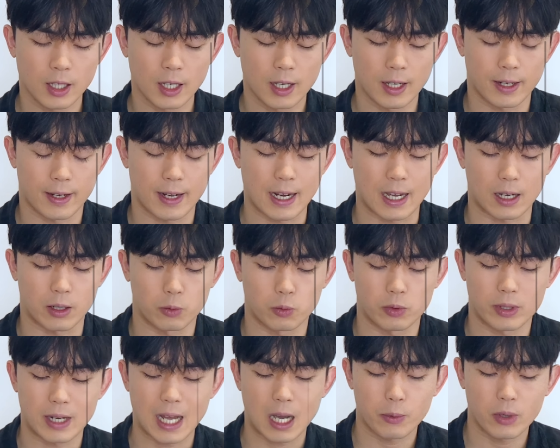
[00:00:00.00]
Now
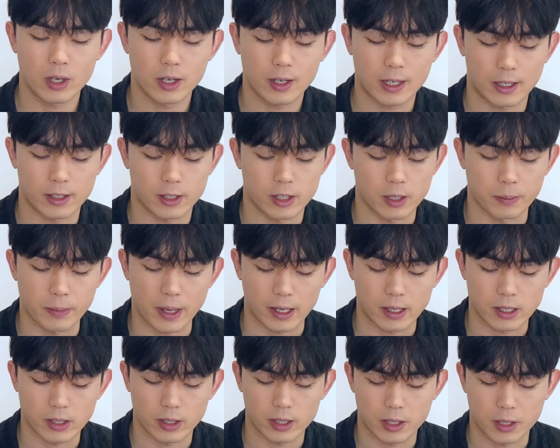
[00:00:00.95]
we look at the domain.
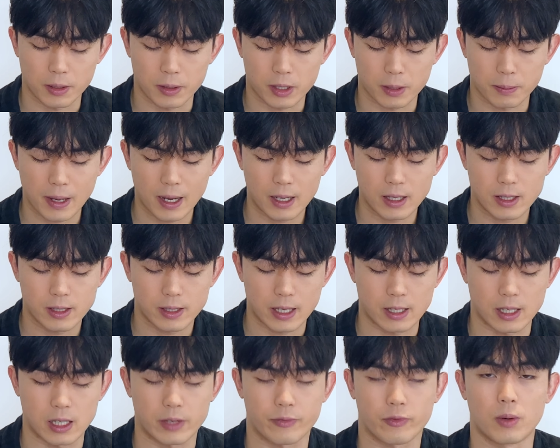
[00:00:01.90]
So the domain says
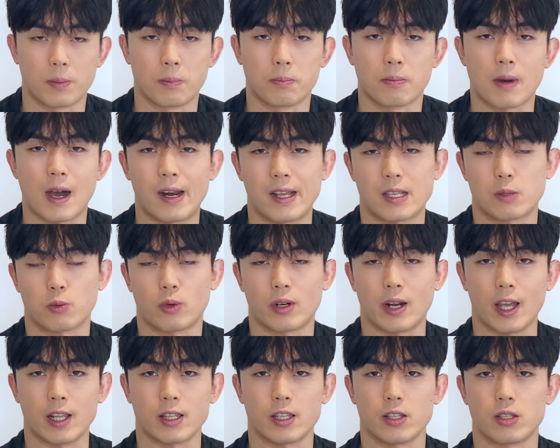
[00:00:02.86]
it's from
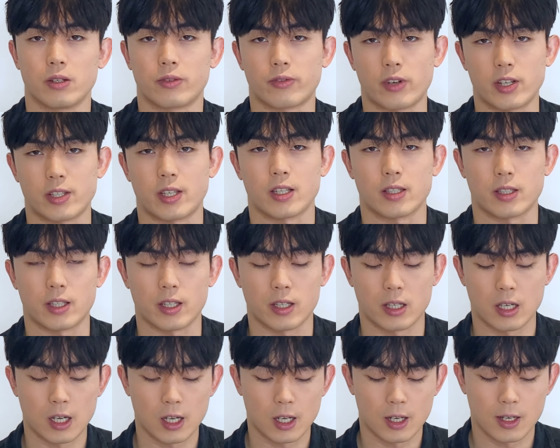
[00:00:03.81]
-180 to 360.
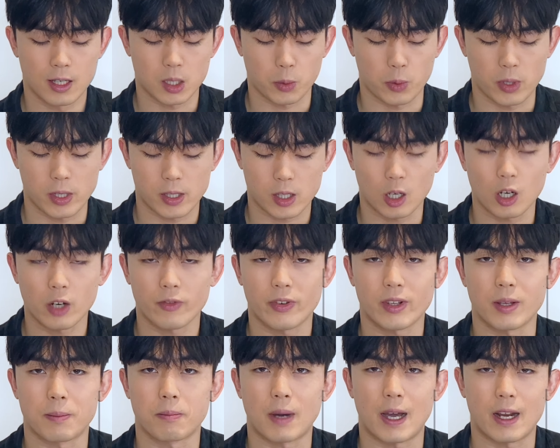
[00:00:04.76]
So we start off at the
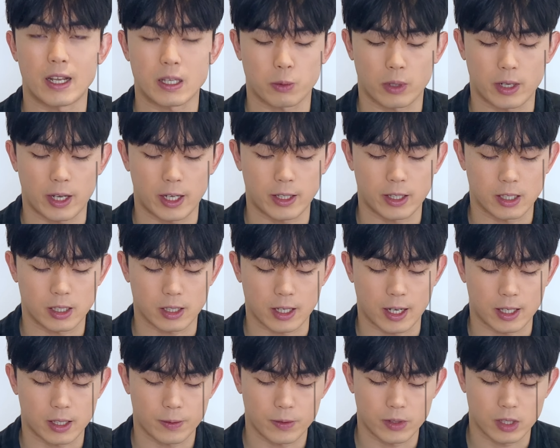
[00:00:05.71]
-180 side.
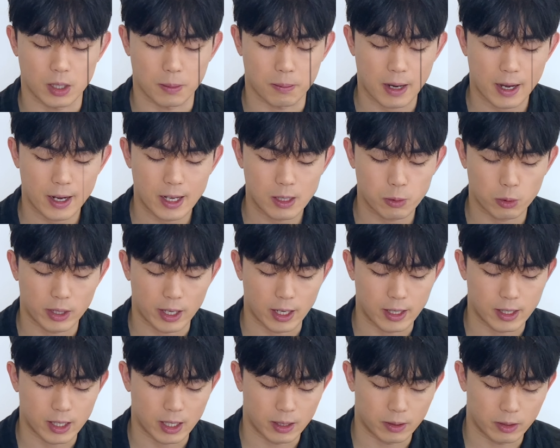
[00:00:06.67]
So
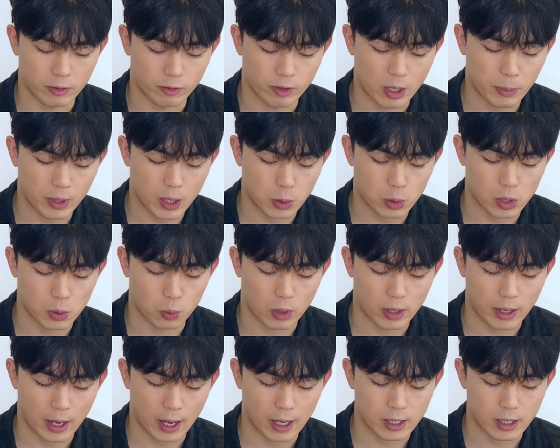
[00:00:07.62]
-180, remember this was
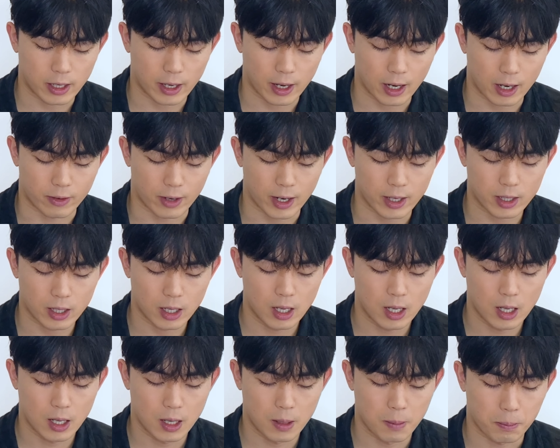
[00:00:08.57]
180 here, right?
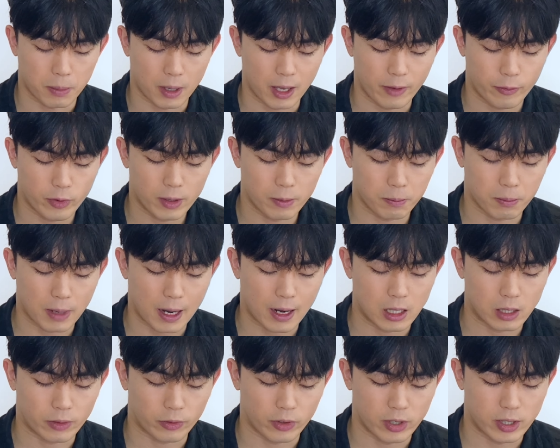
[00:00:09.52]
But if we minus
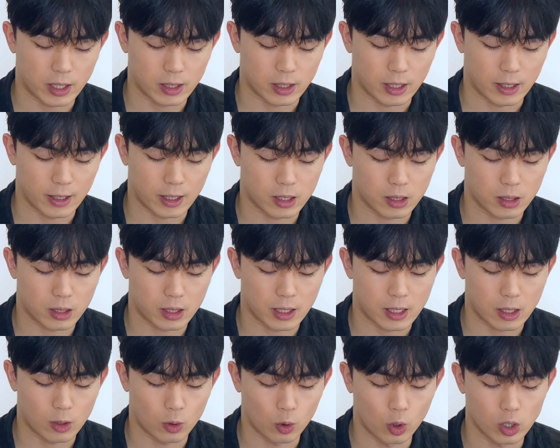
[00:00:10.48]
360, this
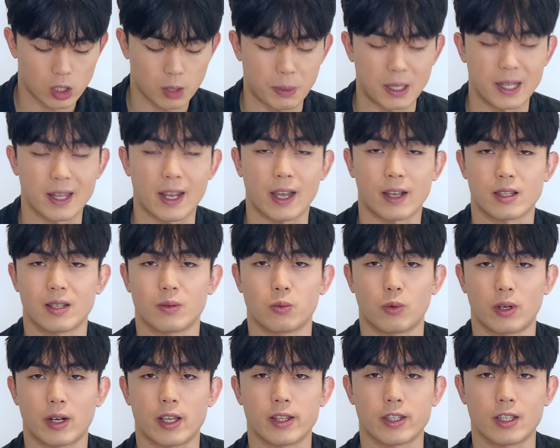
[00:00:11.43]
can also be
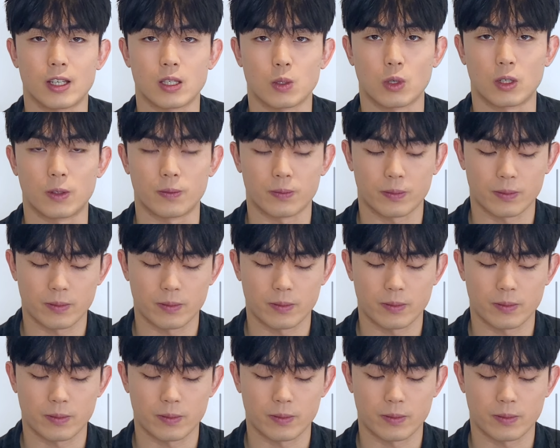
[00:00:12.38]
-180 as well.